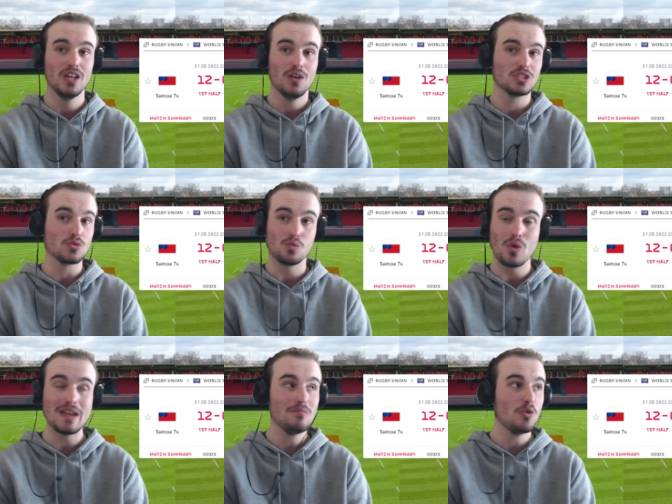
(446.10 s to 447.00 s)
which is
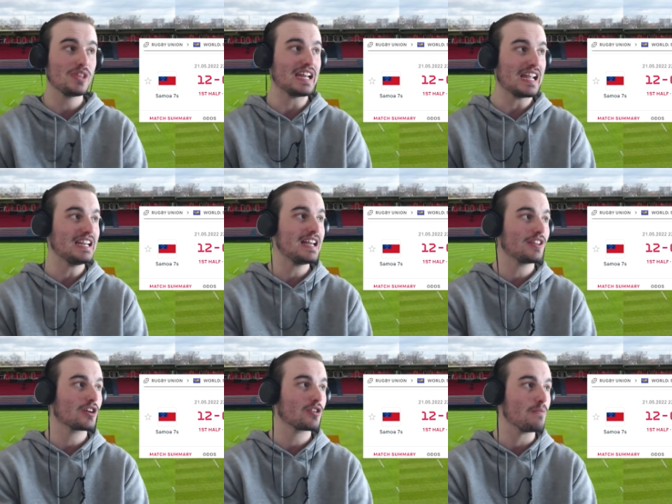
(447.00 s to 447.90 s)
way more than any
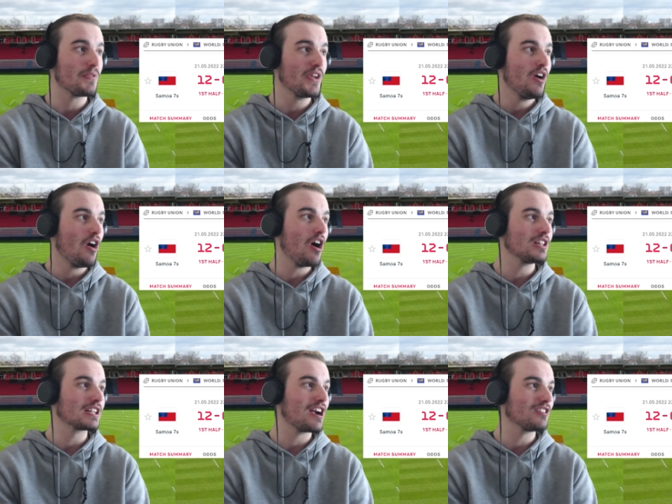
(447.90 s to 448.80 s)
other group.
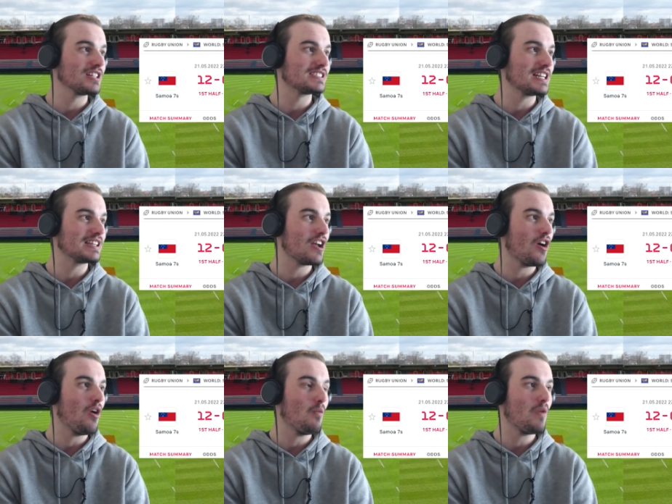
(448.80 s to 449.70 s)
Ireland currently sitting there
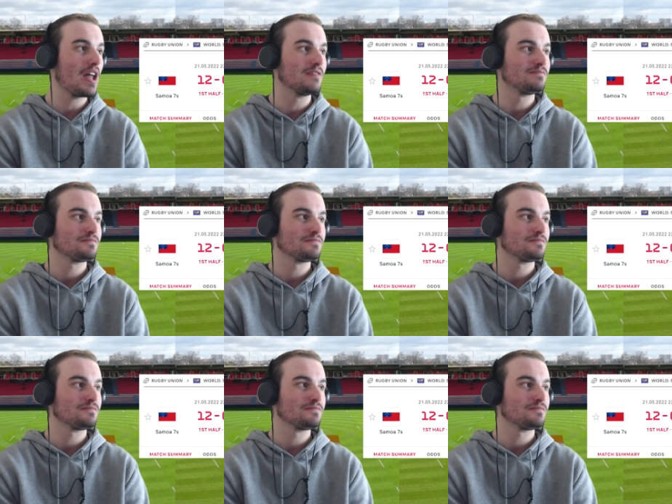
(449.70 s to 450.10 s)
on 1.